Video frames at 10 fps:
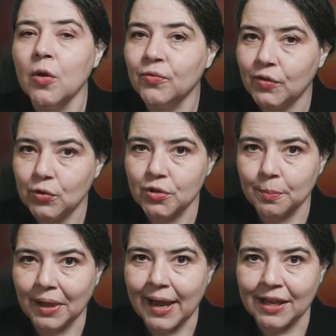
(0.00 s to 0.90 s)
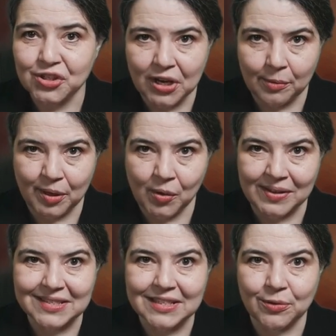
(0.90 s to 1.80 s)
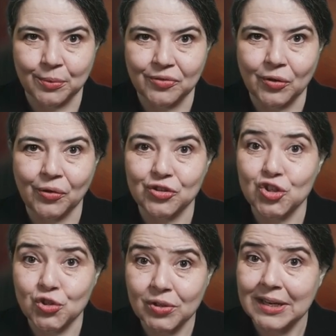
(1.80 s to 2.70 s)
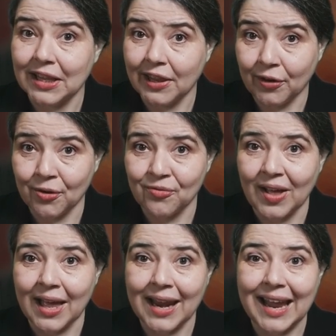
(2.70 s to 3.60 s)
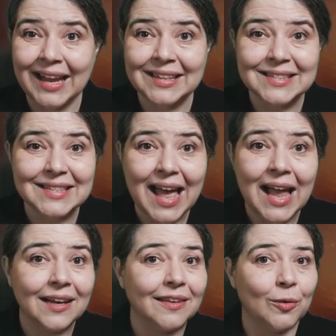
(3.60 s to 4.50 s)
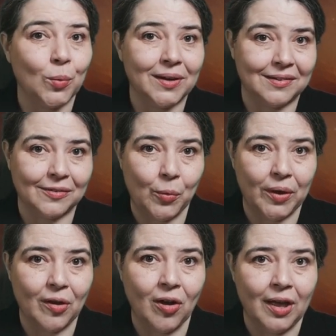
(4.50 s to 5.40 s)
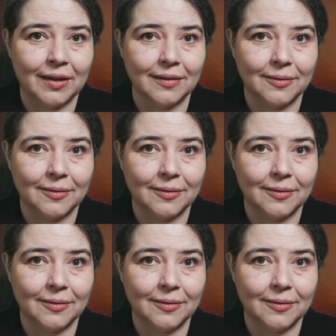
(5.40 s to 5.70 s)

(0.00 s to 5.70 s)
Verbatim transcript: Future planned JWST results should clarify exactly what is going on.